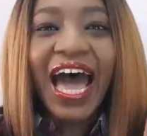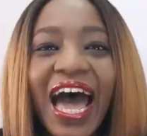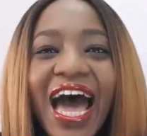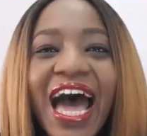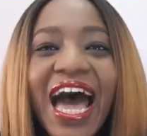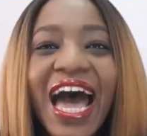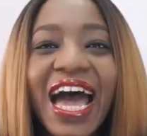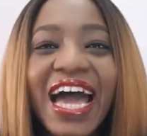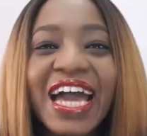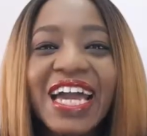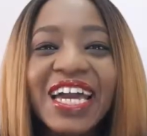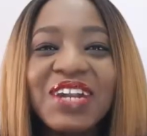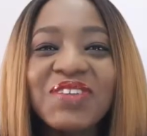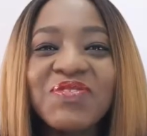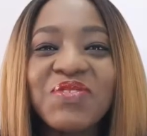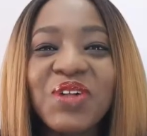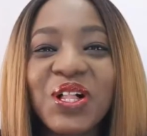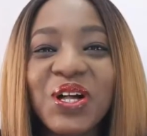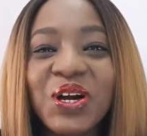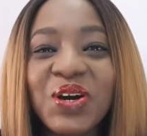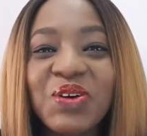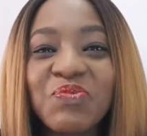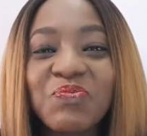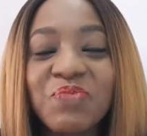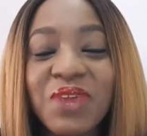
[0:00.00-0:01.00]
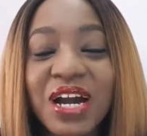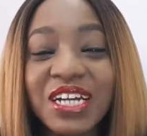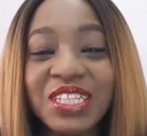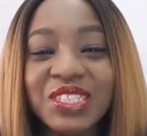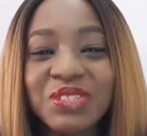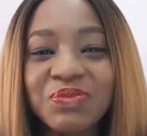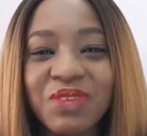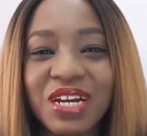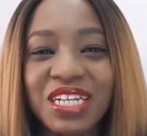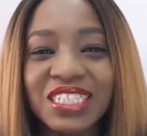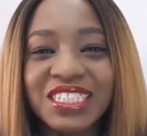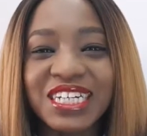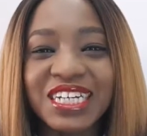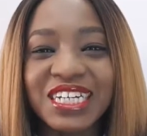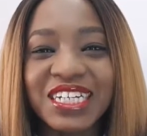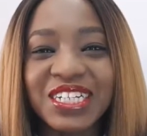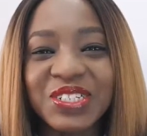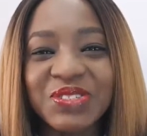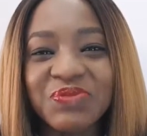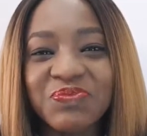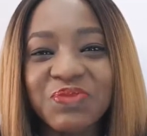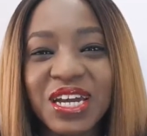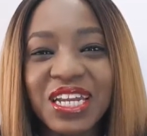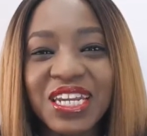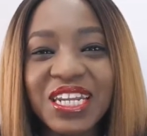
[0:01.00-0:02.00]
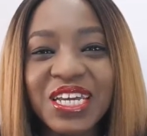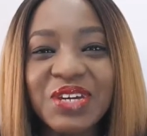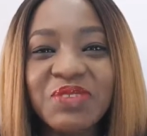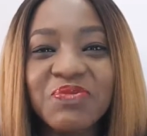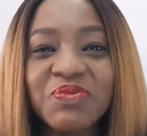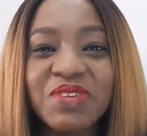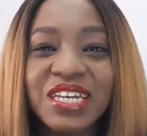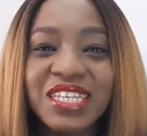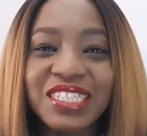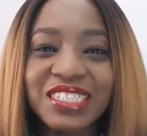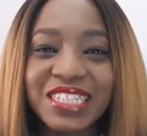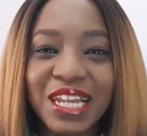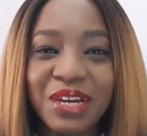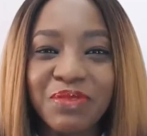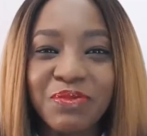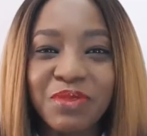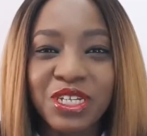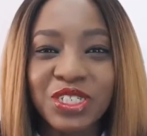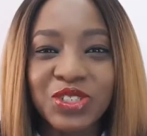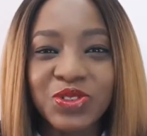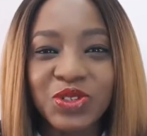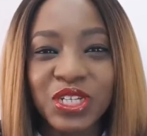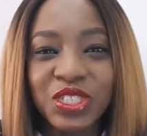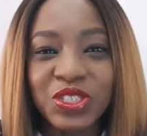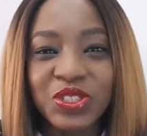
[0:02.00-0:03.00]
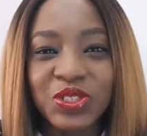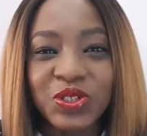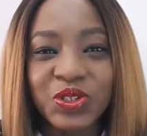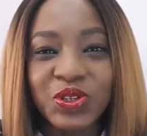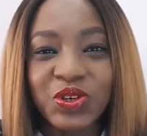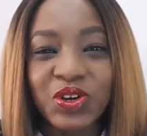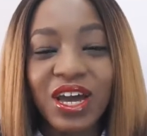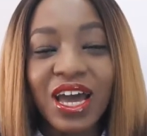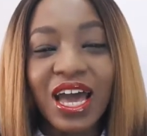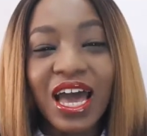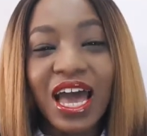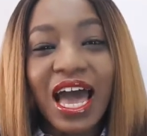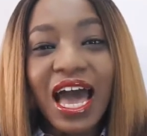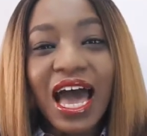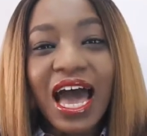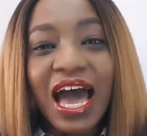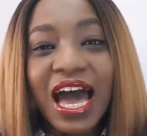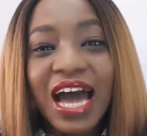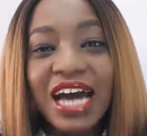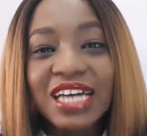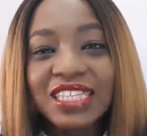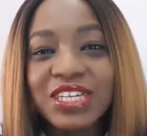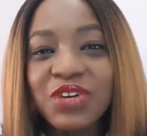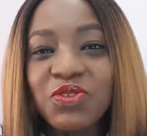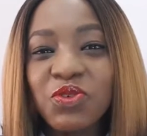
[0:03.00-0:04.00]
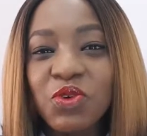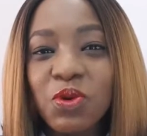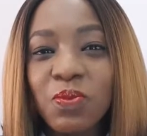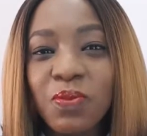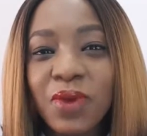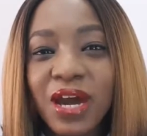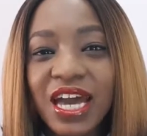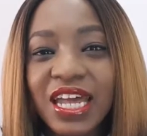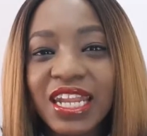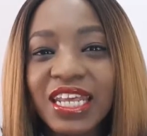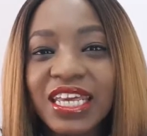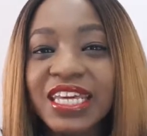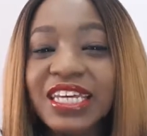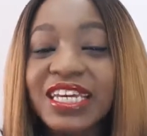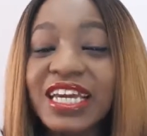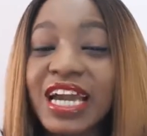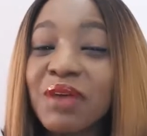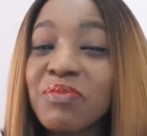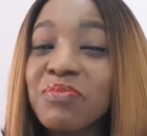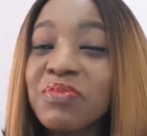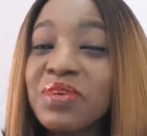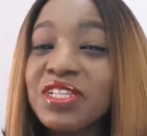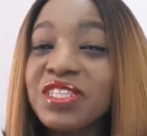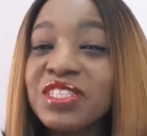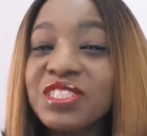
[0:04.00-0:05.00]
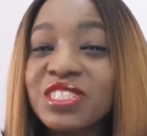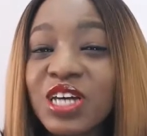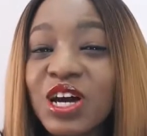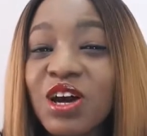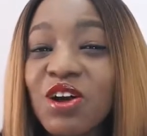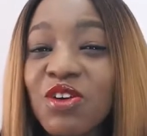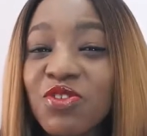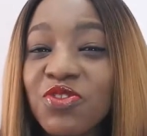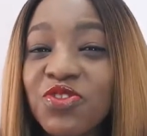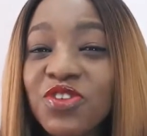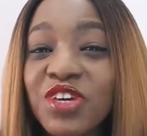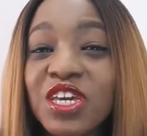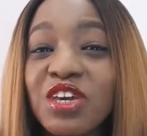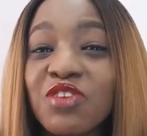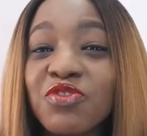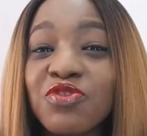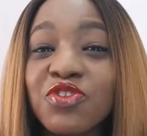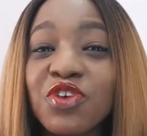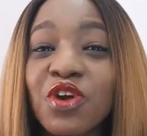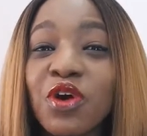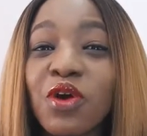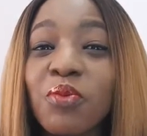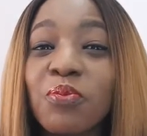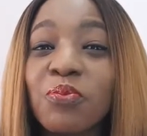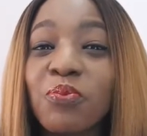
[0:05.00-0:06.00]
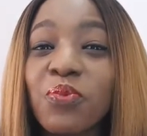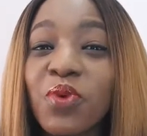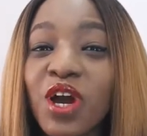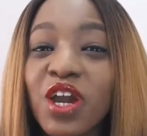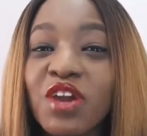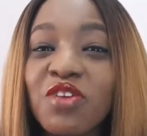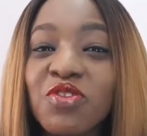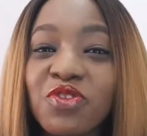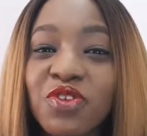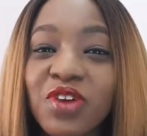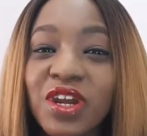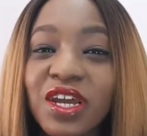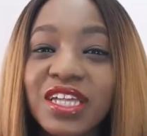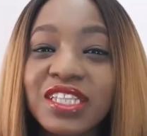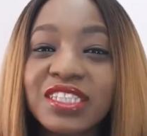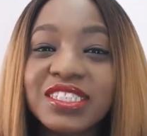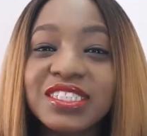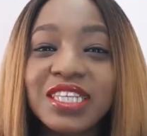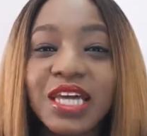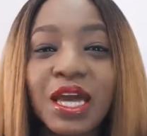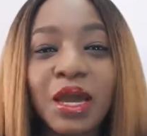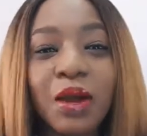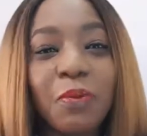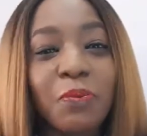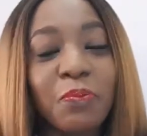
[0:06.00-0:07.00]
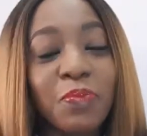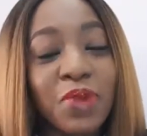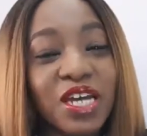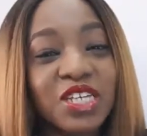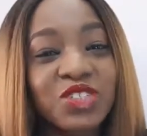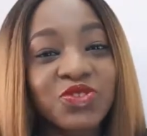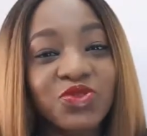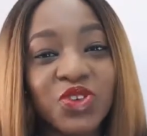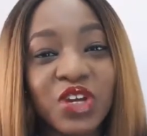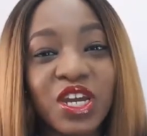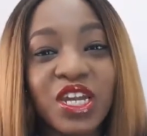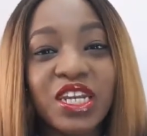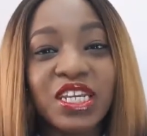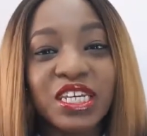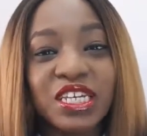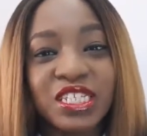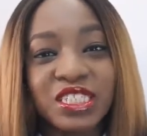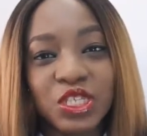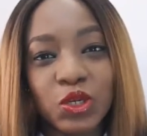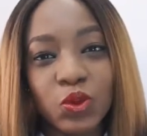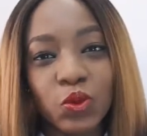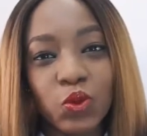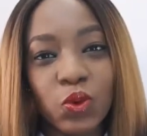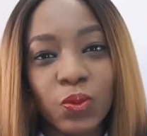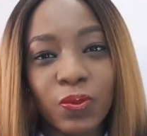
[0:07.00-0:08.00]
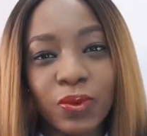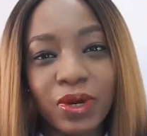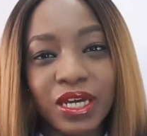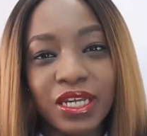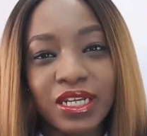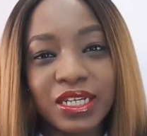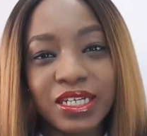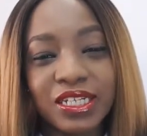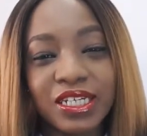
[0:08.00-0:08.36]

Hi and welcome back to my channel. My name is Lape Soetan. As a woman, it can be tough if your boyfriend's best friend is a woman.